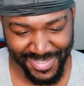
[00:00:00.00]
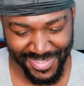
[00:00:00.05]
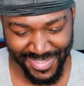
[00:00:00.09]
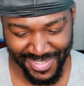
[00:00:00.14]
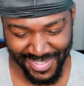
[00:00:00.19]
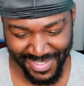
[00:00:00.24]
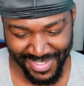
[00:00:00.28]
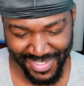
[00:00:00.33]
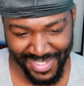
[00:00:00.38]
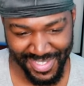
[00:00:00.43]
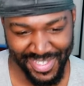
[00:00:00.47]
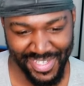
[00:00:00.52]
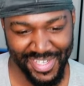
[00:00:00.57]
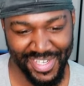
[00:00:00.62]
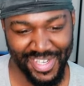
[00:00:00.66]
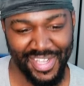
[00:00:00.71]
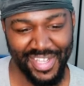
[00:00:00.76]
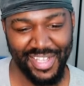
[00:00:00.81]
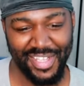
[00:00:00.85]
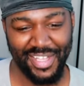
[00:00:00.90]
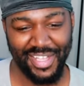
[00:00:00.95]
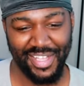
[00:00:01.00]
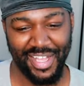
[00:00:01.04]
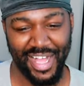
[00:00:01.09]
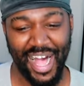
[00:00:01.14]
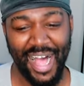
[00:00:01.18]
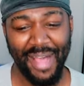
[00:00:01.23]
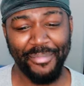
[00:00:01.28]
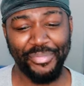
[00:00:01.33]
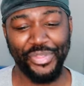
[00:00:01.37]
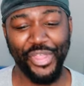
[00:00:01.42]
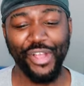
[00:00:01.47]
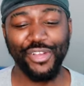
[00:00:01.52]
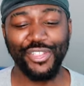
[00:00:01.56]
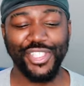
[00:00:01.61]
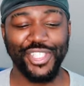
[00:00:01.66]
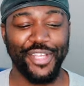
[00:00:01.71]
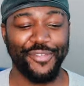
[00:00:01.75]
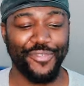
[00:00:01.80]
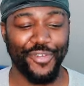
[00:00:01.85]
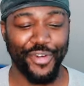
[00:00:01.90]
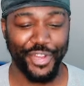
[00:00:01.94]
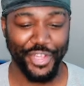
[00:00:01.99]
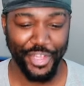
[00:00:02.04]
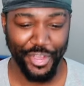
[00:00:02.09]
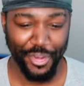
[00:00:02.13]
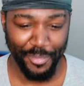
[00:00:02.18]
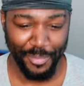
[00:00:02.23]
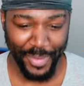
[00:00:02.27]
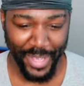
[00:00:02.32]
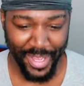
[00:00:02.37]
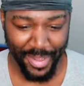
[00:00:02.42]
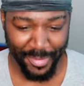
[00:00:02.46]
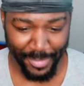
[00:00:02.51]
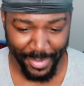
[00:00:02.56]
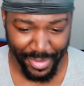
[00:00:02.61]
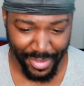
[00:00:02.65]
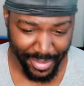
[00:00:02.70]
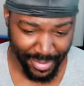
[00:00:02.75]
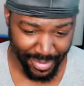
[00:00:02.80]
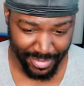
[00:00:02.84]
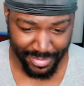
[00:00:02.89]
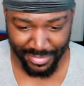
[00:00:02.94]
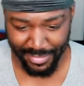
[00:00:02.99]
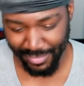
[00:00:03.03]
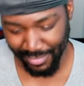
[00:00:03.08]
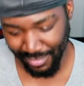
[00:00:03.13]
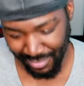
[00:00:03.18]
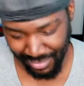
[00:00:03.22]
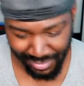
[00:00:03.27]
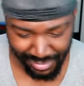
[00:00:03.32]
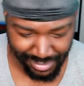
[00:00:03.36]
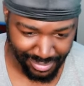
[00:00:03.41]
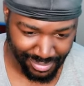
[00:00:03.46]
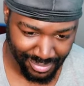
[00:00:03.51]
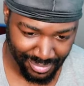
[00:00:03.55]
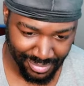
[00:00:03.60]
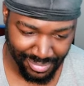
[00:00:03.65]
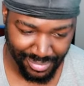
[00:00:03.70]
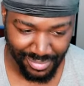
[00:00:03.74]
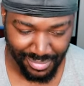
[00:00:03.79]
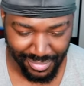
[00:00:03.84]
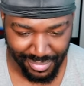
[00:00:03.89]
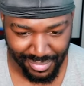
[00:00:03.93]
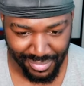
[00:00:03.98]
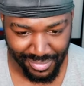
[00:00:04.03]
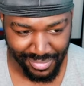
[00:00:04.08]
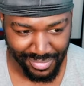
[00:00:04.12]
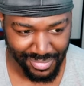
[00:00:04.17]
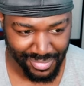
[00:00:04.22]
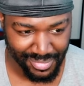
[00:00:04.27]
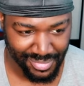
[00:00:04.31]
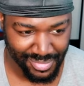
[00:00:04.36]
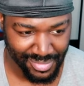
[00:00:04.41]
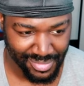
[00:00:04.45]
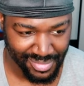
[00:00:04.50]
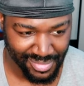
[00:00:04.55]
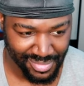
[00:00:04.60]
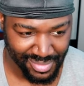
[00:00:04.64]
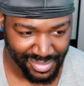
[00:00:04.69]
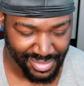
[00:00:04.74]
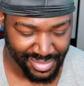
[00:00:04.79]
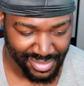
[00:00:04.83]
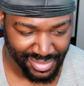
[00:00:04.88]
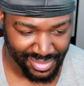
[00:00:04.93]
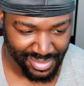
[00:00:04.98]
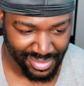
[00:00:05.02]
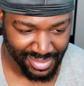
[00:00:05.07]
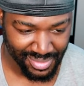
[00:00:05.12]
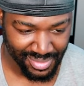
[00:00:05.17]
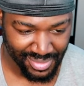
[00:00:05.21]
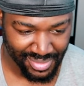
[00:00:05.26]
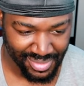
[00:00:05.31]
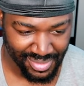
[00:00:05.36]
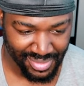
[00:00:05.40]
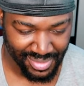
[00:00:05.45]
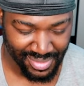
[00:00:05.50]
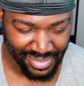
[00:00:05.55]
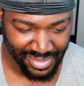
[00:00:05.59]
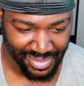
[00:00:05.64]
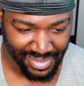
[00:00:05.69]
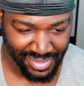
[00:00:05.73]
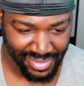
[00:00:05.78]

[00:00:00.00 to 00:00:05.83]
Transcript: I'm thirsty for you, baby! Village of stone, Toa